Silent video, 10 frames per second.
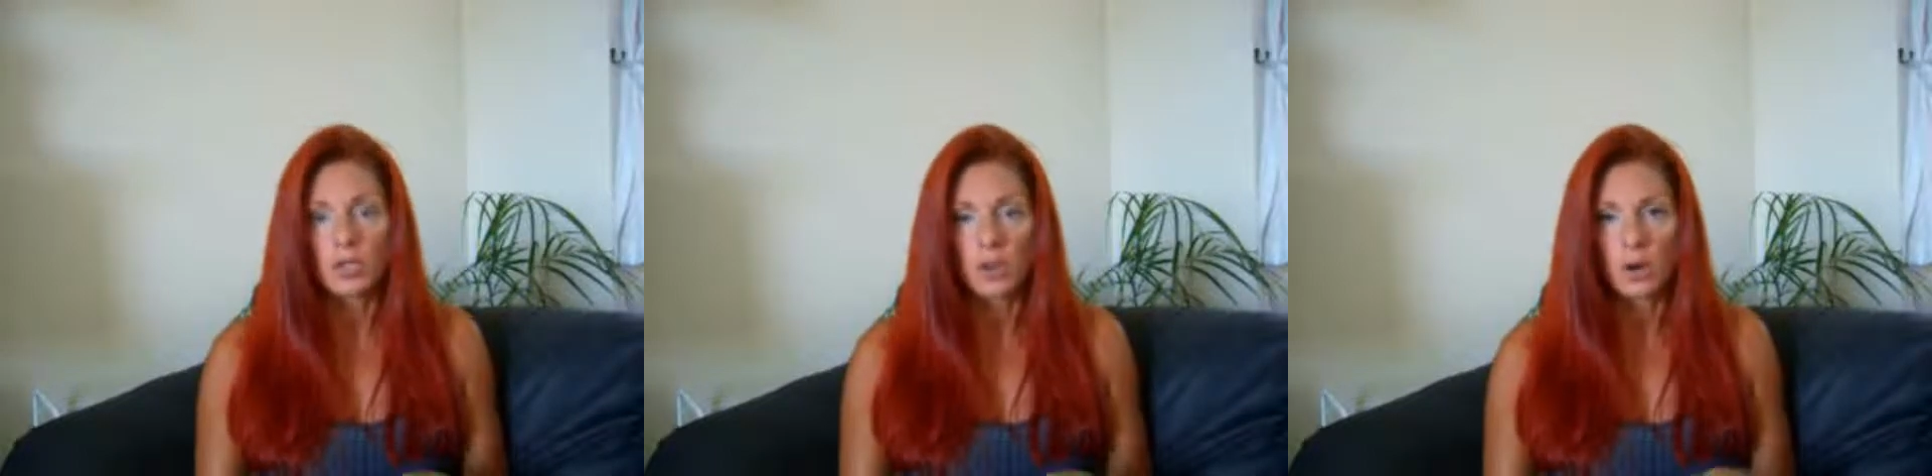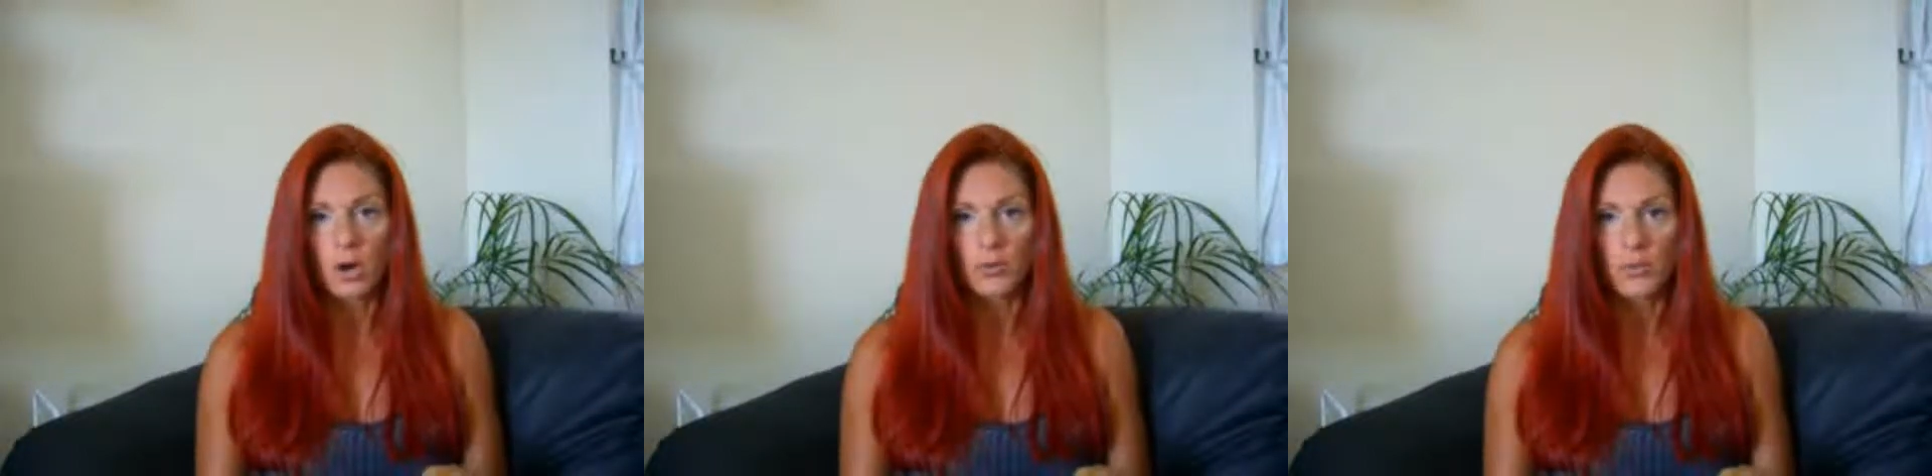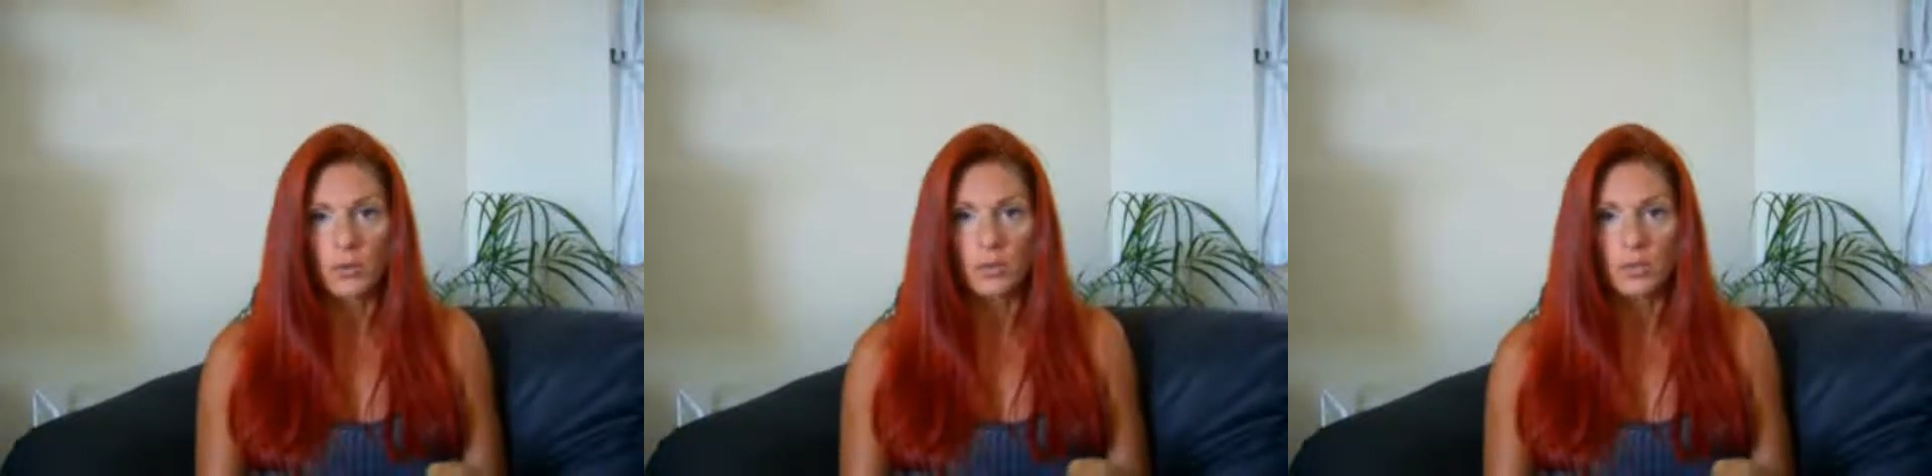aren't so hard
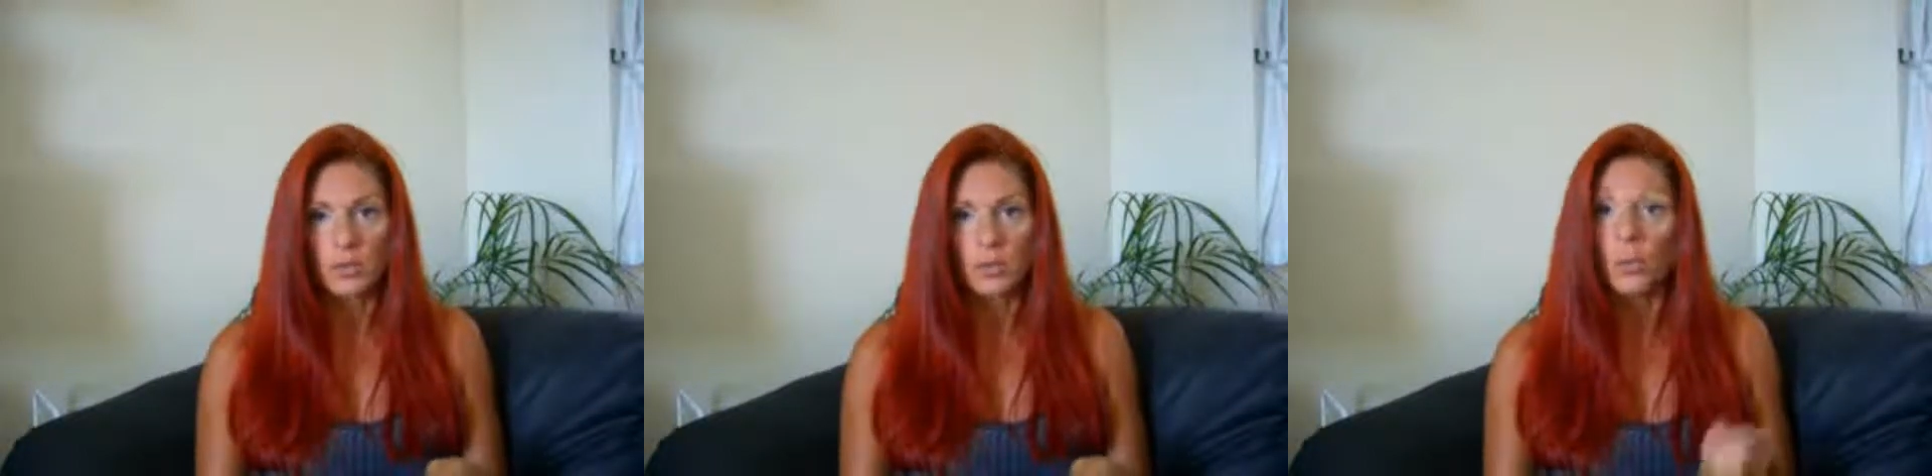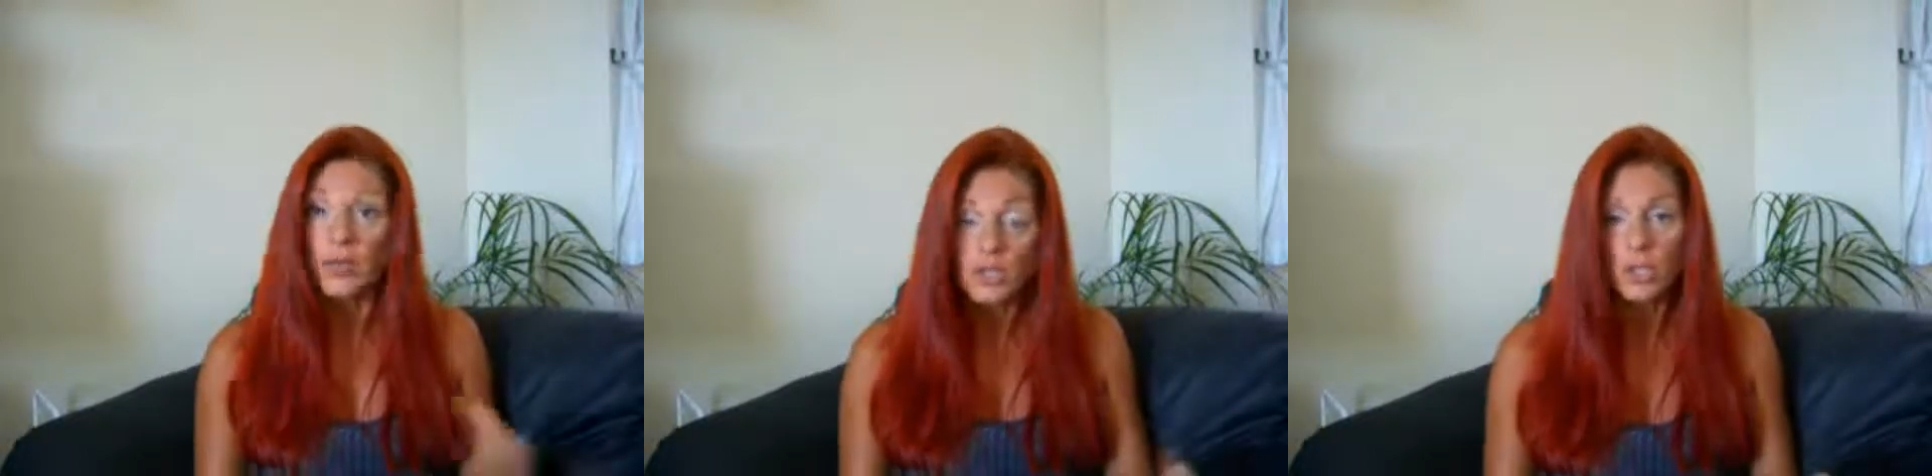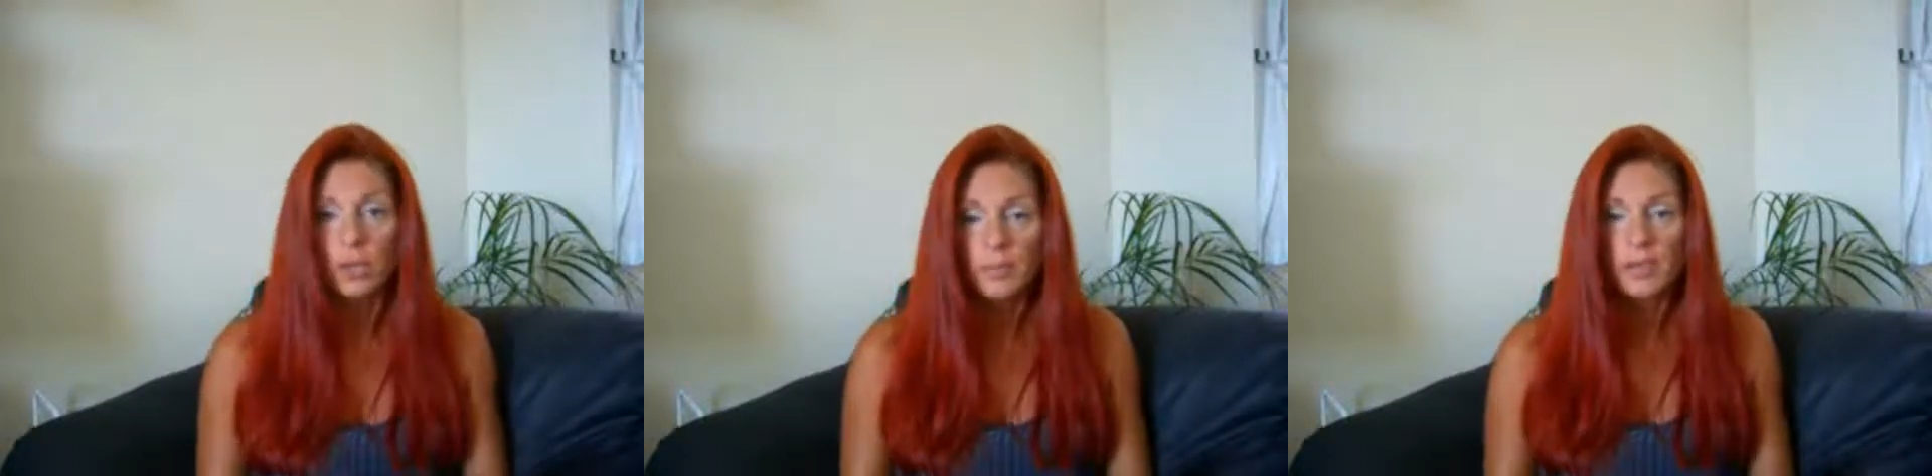for you in the
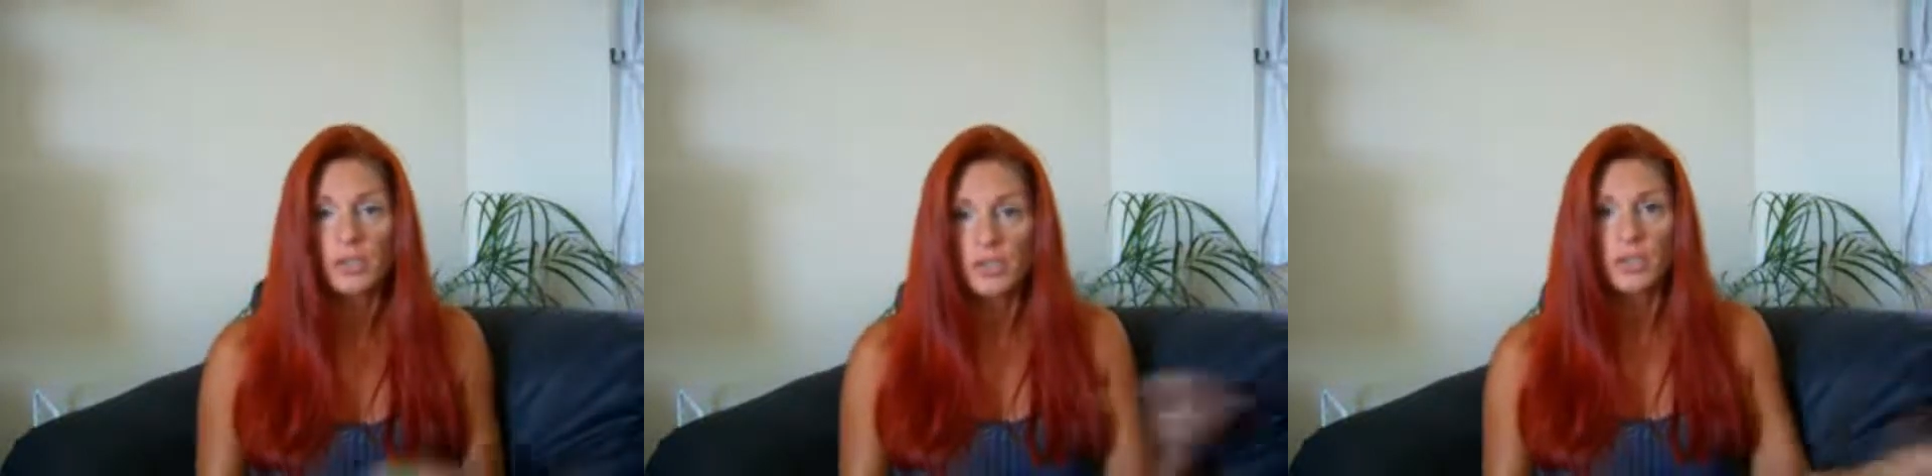winter because